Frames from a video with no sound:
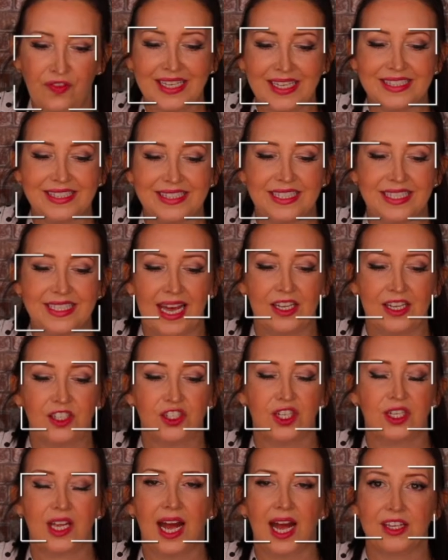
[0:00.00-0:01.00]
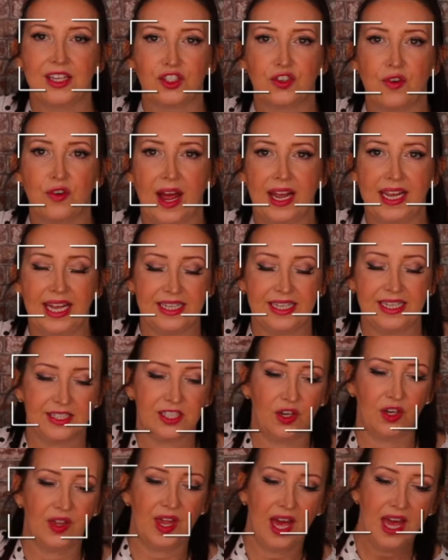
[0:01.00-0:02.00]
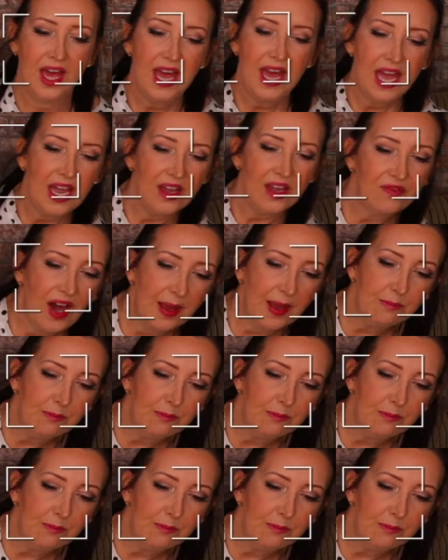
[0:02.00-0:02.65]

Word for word: face detection and tracking so that if I